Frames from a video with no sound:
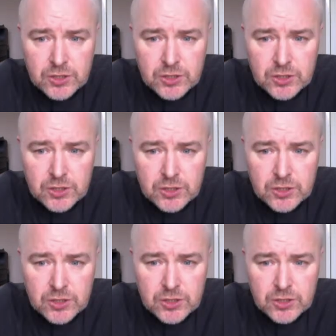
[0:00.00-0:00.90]
of the
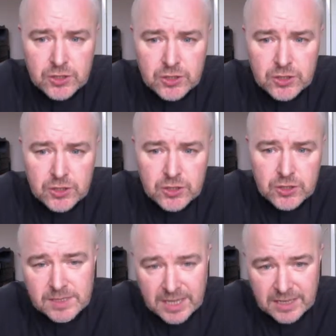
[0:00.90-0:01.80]
contents of
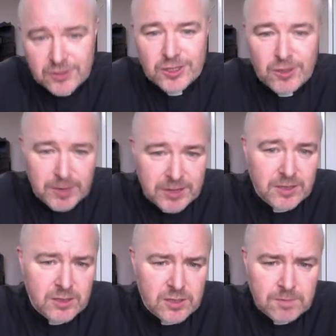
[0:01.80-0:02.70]
2
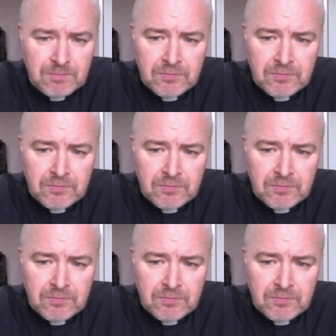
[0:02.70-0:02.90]
Corinthians,